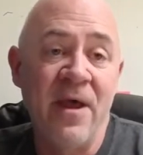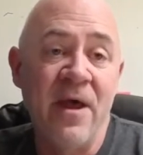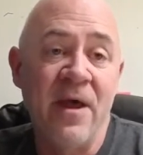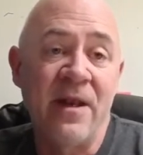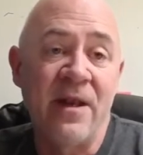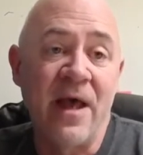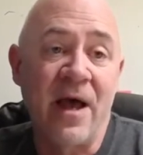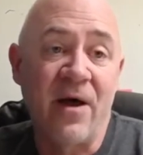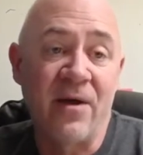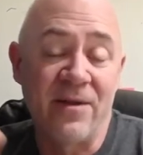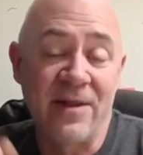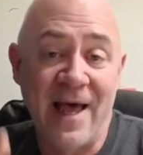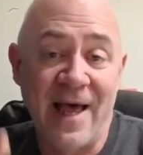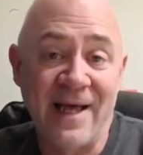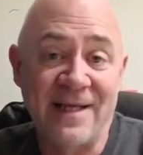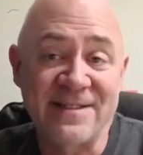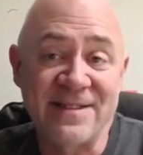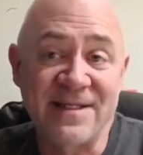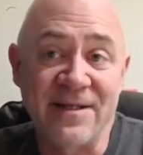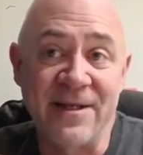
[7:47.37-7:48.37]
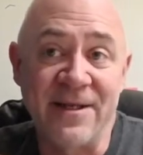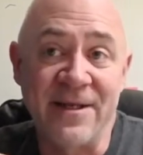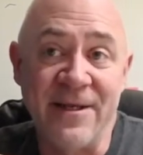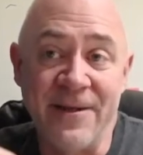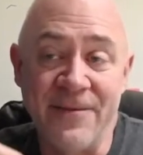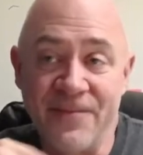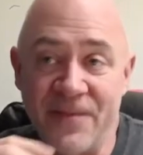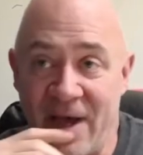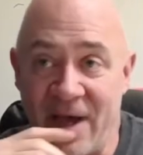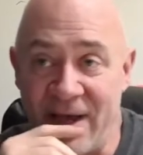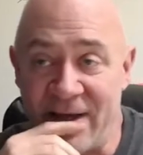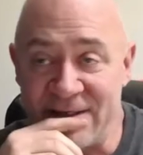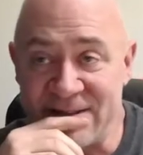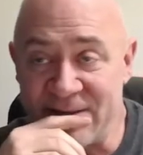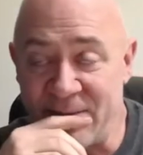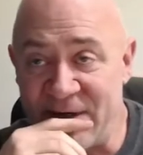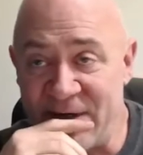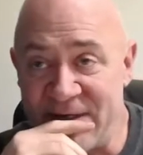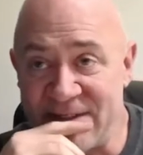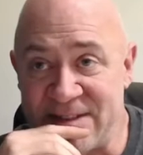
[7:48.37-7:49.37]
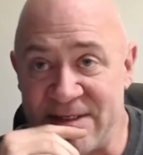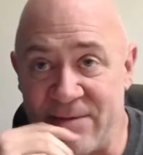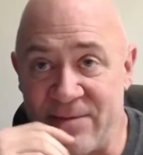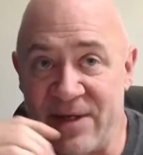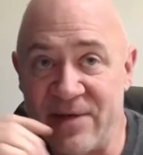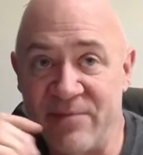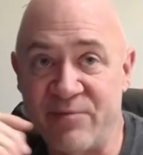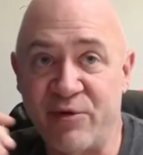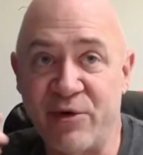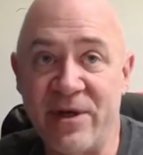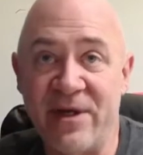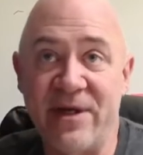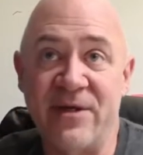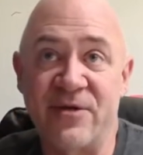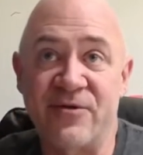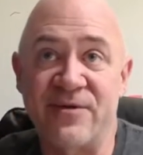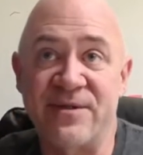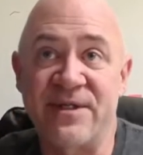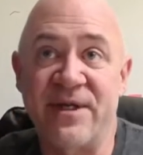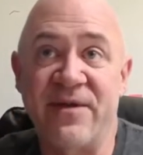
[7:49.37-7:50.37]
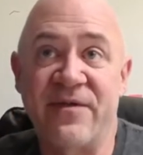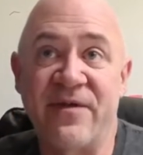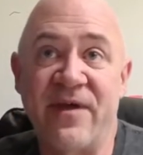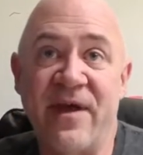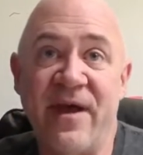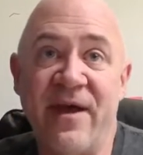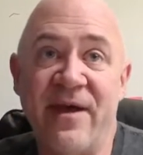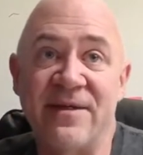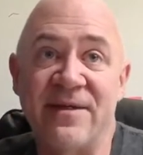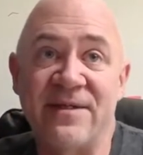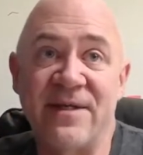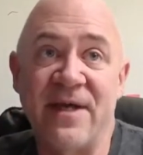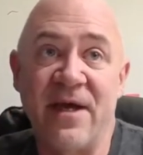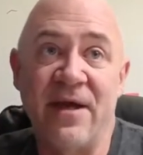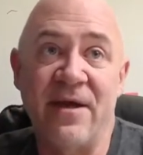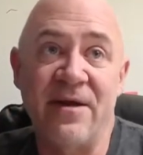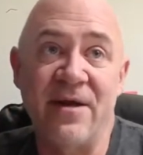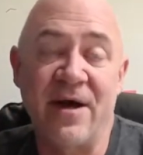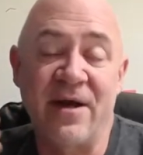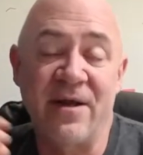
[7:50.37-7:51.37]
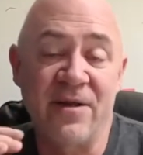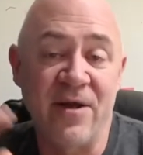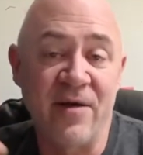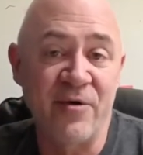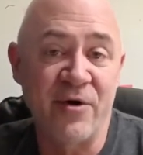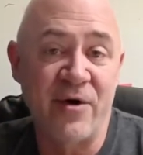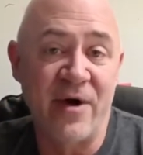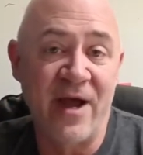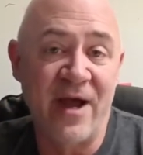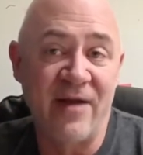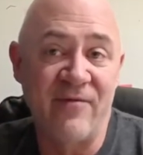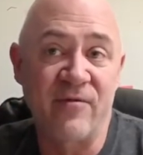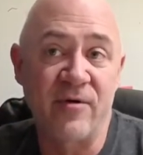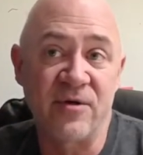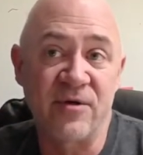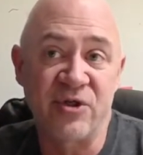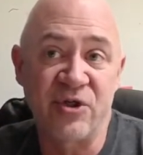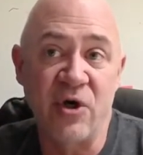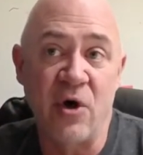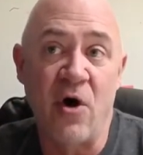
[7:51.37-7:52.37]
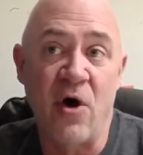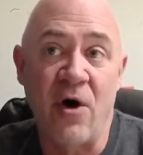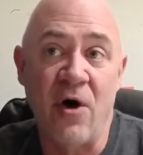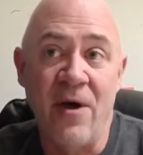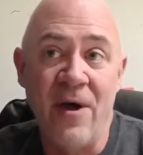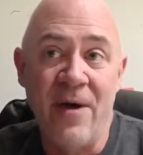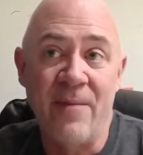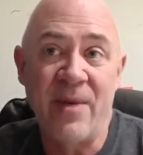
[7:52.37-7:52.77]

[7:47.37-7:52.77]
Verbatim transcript: Now, lastly, I had somebody send me a pretty interesting thing saying, I love your adverse yaw,